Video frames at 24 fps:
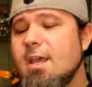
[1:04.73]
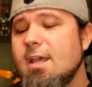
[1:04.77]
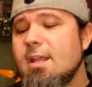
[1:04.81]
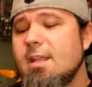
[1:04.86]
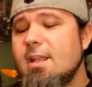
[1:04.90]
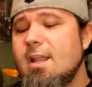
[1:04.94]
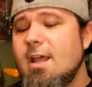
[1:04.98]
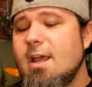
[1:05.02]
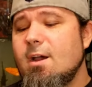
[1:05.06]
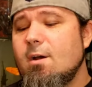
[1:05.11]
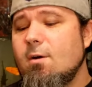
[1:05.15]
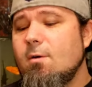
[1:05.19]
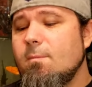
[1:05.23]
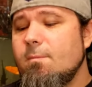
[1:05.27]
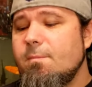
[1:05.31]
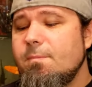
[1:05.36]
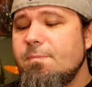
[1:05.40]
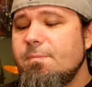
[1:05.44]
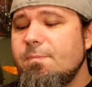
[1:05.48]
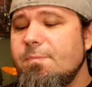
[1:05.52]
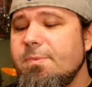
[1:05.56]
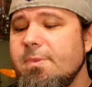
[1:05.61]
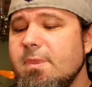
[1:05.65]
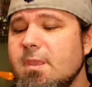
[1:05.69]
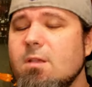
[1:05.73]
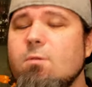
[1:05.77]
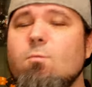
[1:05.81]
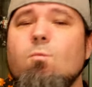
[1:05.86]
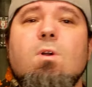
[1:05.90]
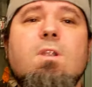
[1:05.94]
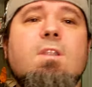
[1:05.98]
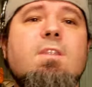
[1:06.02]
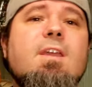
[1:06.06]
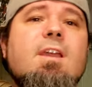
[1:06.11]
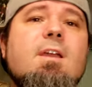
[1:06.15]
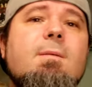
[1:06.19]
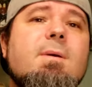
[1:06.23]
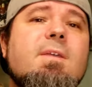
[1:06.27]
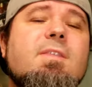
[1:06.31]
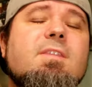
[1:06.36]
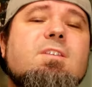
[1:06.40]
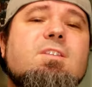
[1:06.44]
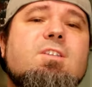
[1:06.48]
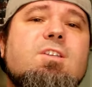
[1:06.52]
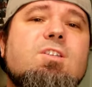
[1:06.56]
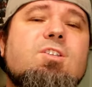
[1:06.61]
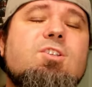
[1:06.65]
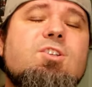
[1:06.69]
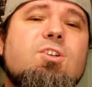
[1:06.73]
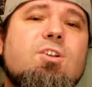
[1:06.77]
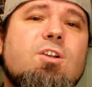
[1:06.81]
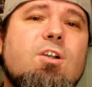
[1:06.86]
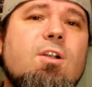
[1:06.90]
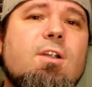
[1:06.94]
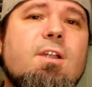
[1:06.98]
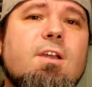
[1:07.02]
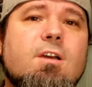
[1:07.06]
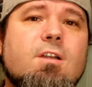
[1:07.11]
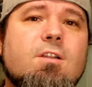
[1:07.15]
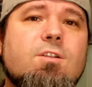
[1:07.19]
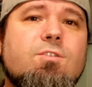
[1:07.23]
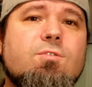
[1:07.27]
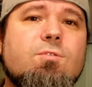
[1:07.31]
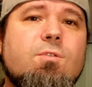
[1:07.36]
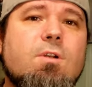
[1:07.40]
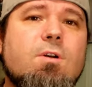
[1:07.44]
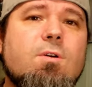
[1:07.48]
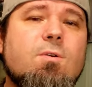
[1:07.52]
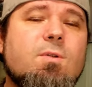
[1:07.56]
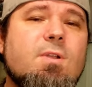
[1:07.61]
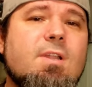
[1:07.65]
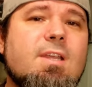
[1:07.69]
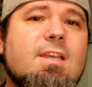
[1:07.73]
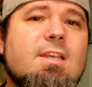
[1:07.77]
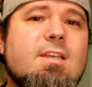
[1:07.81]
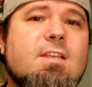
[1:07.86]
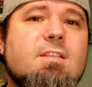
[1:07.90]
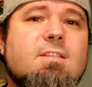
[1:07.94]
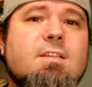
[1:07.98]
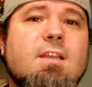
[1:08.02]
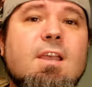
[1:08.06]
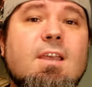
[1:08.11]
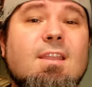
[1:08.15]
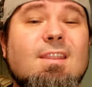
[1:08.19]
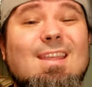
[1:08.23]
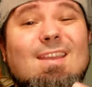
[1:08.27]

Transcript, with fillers: Now, one thing about the Centurion drone is